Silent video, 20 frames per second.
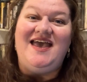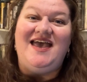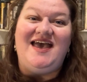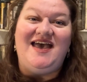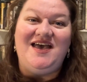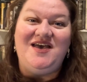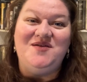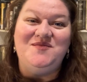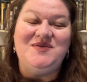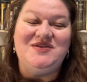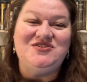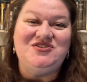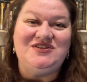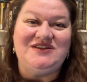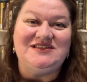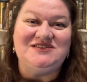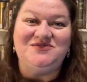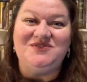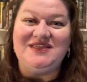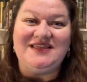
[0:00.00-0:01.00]
And she
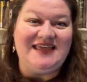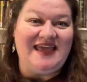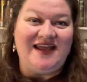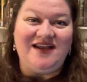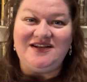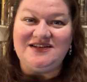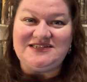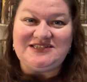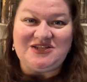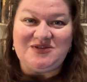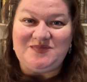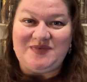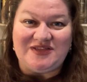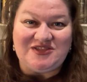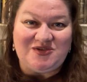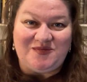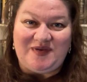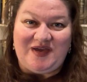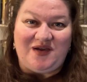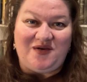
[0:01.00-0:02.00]
doesn't really care too
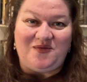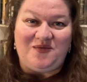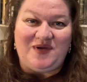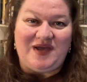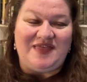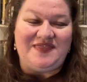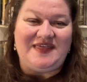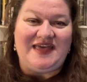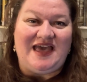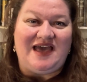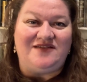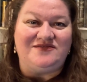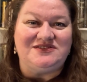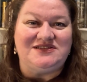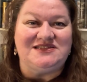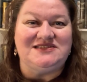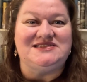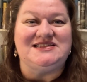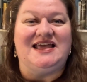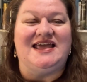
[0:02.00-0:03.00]
much about what they have
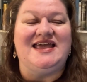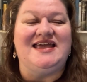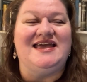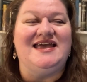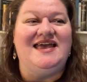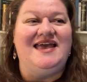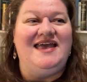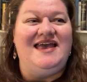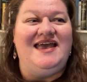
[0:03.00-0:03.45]
to say.